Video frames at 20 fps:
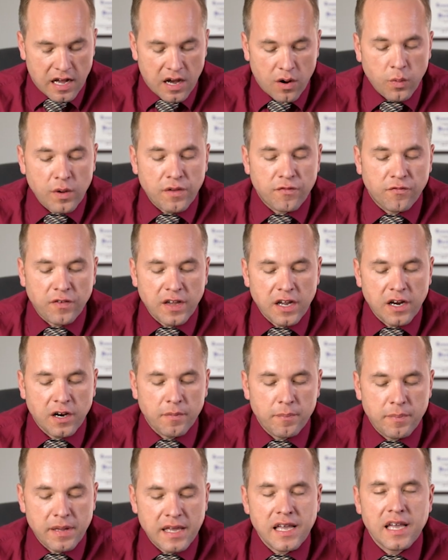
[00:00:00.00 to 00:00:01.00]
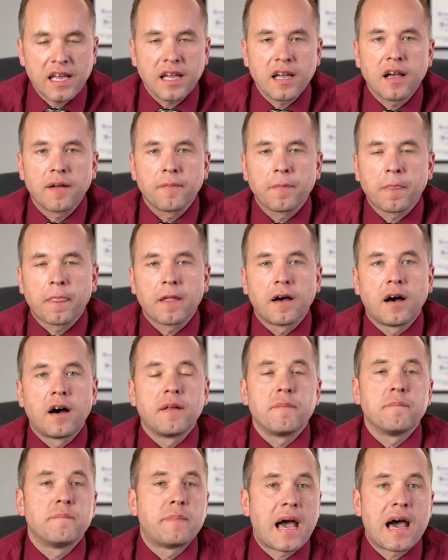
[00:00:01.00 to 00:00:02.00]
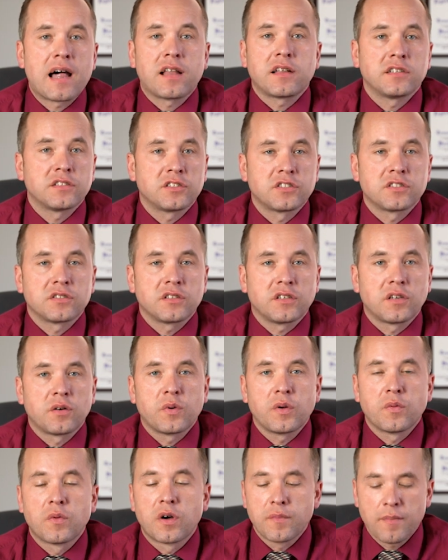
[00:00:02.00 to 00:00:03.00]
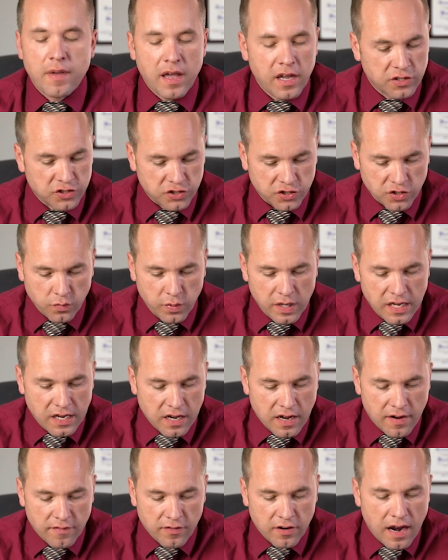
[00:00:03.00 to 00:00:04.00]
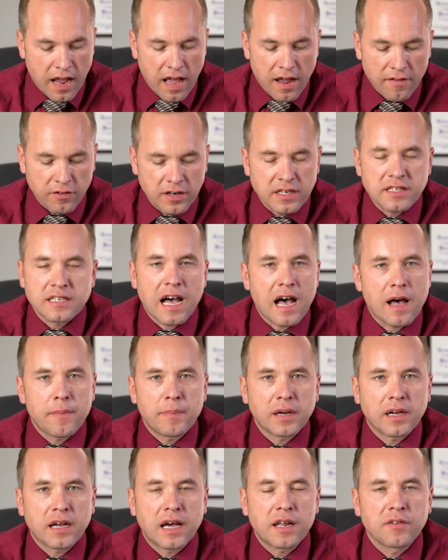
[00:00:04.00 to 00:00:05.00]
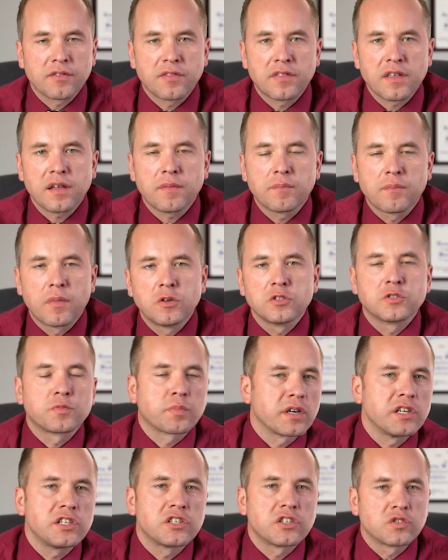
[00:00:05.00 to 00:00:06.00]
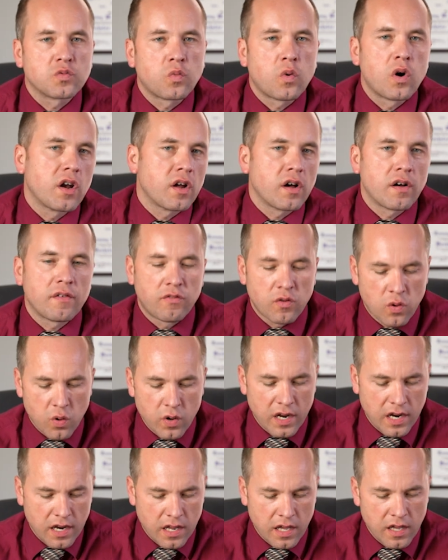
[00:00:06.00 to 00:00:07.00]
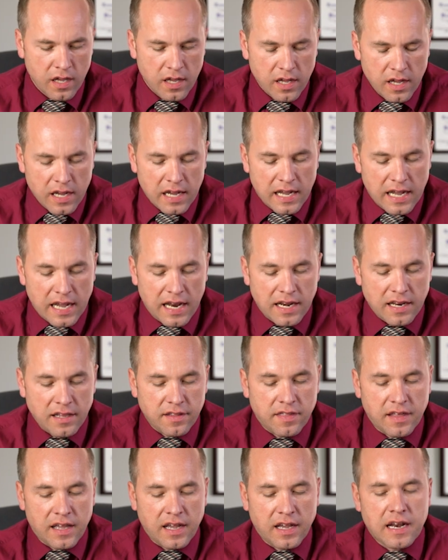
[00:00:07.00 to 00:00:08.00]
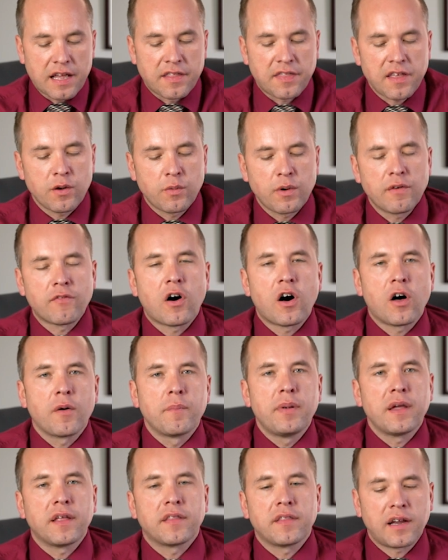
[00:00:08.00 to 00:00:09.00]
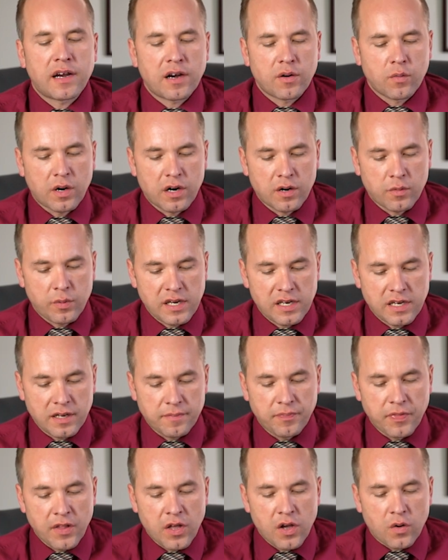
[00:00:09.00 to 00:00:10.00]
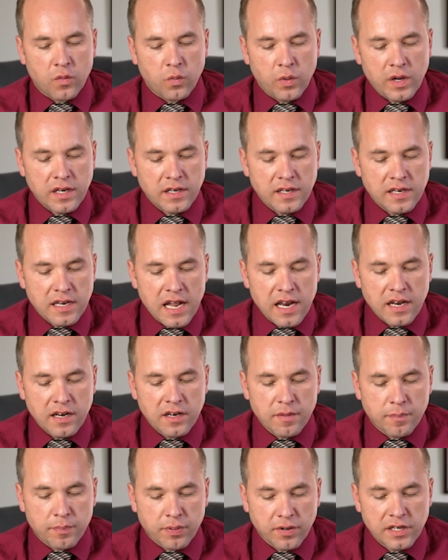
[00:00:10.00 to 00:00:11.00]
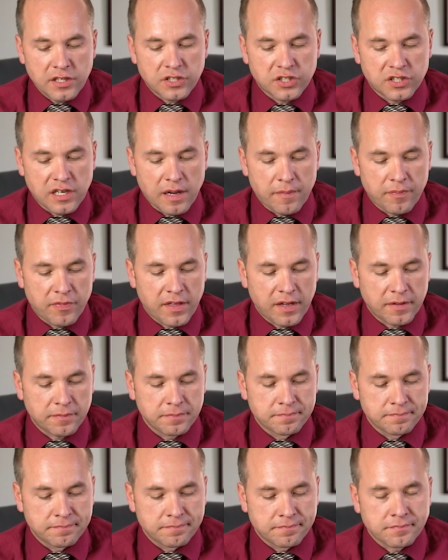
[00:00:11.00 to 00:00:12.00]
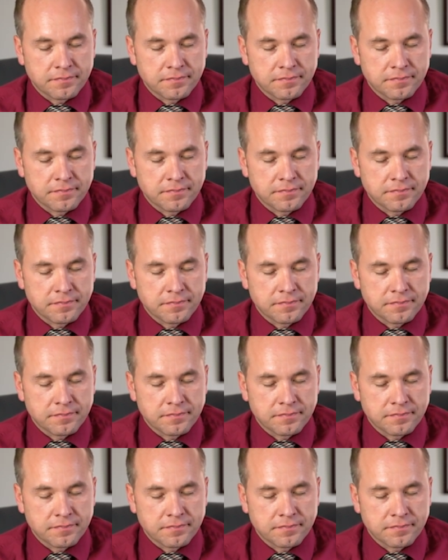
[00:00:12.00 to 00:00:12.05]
We fear being unbalanced. You know, we want to make sure we cover every topic. I don't think most preachers want to avoid anything. And I think we've all been there where we needed to preach something